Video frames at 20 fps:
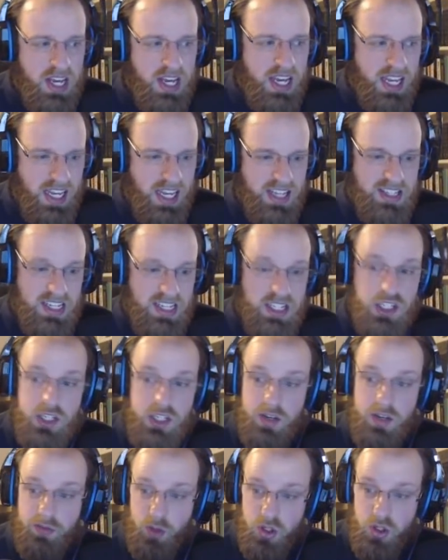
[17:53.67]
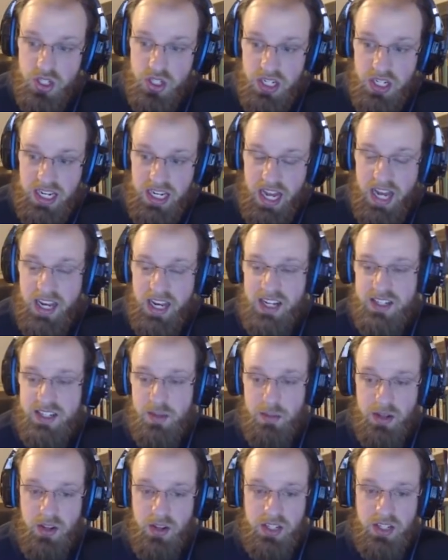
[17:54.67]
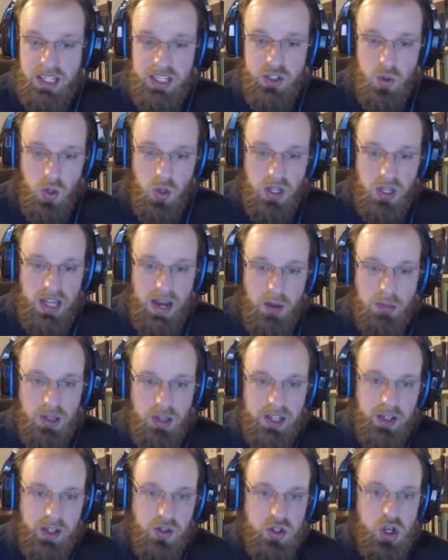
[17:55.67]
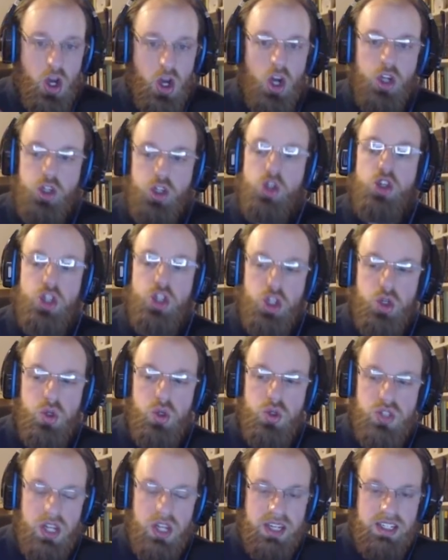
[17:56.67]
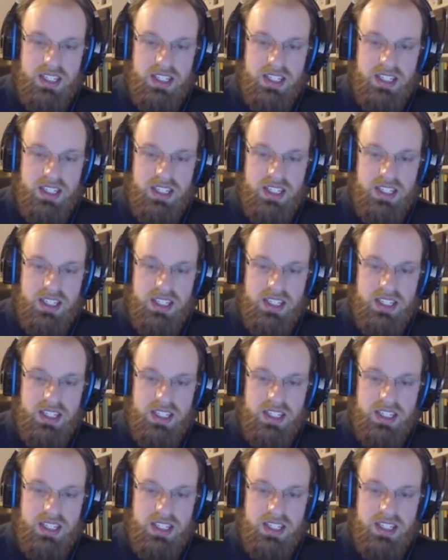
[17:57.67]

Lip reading: is its diversity and its ability to allow players to choose